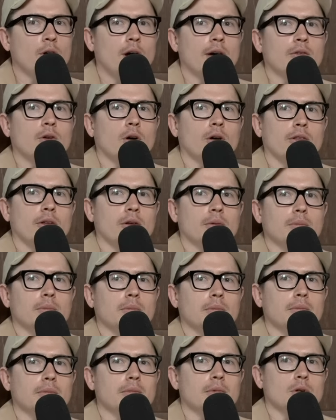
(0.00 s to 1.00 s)
that I've got
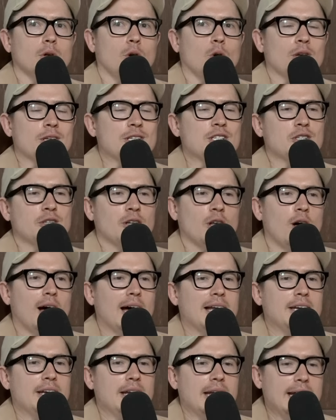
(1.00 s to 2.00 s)
them on a
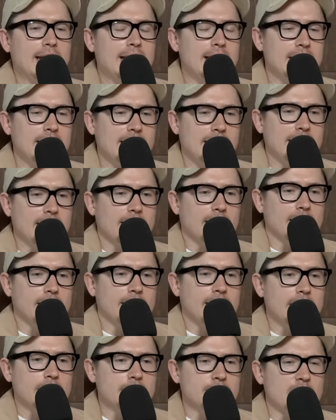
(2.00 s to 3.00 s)
slight need
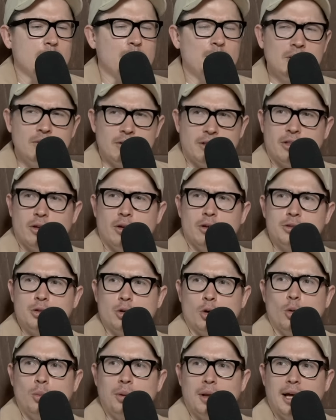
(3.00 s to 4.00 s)
here is a bit of a third
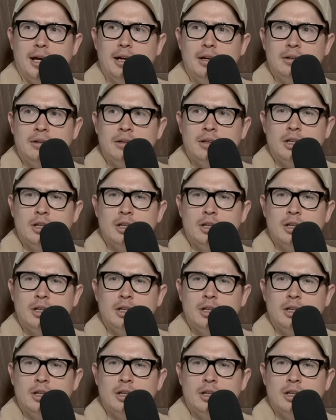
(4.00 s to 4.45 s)
tall player.